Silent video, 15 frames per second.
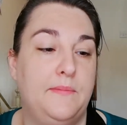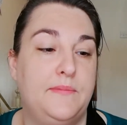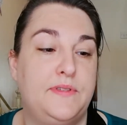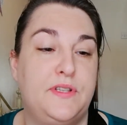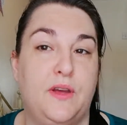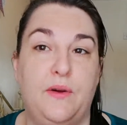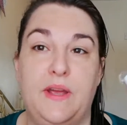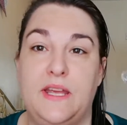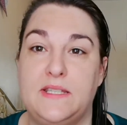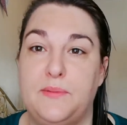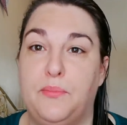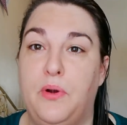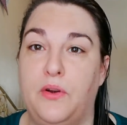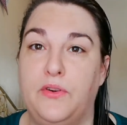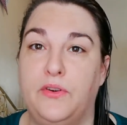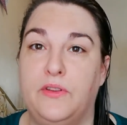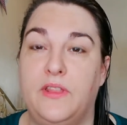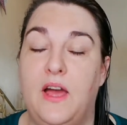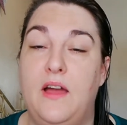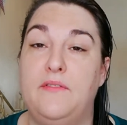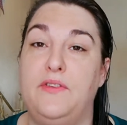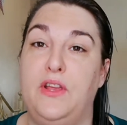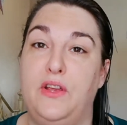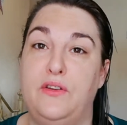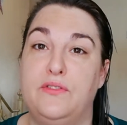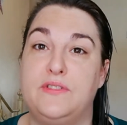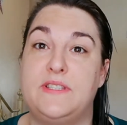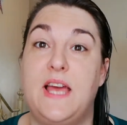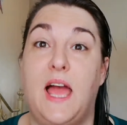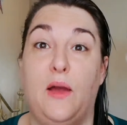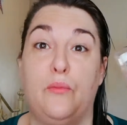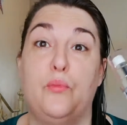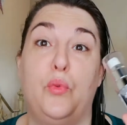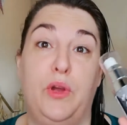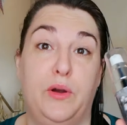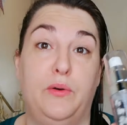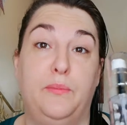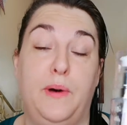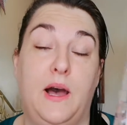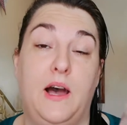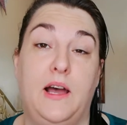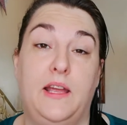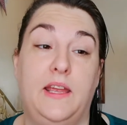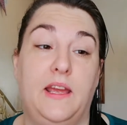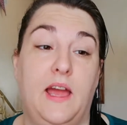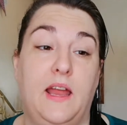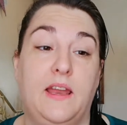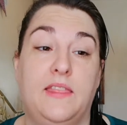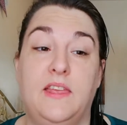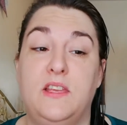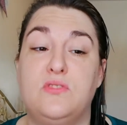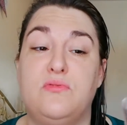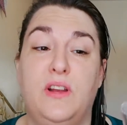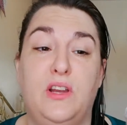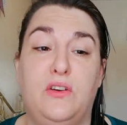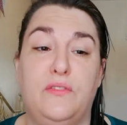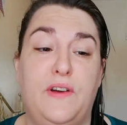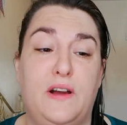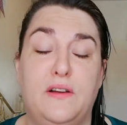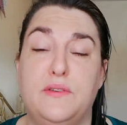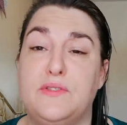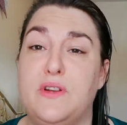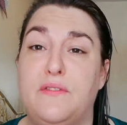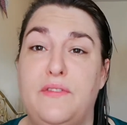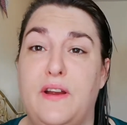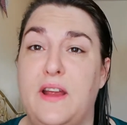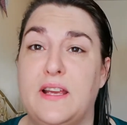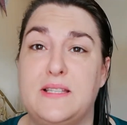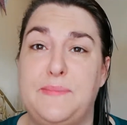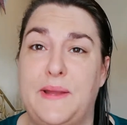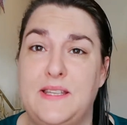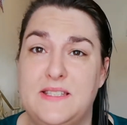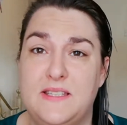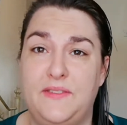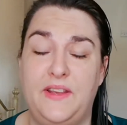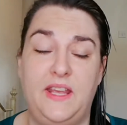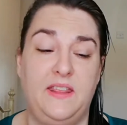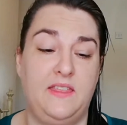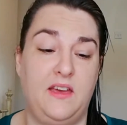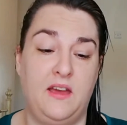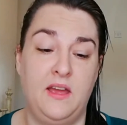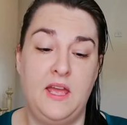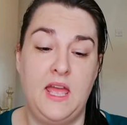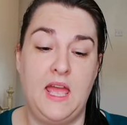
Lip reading: so it is a product that I've used and will buy, and I think it's really good value. It's not very expensive either,